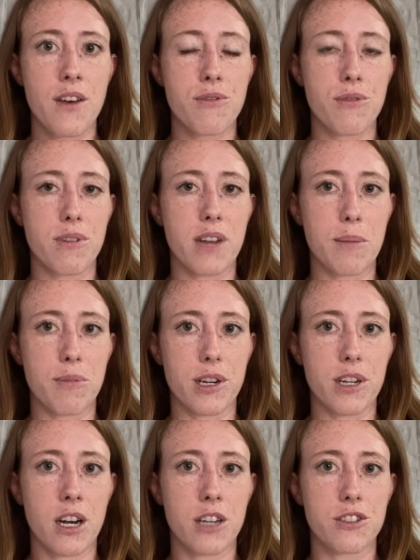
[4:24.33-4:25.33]
through neighboring
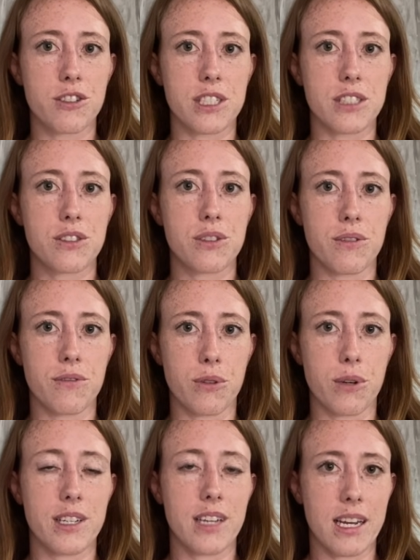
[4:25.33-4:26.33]
countries to
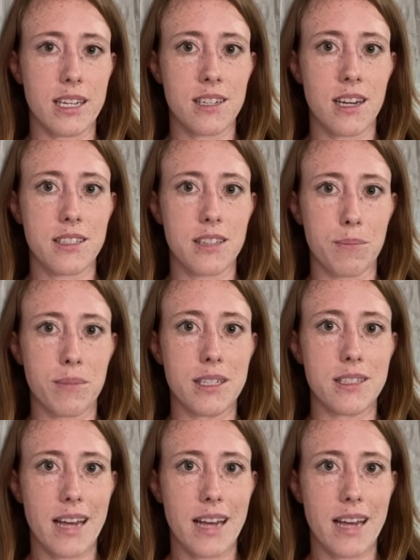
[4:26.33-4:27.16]
avoid anti-dumping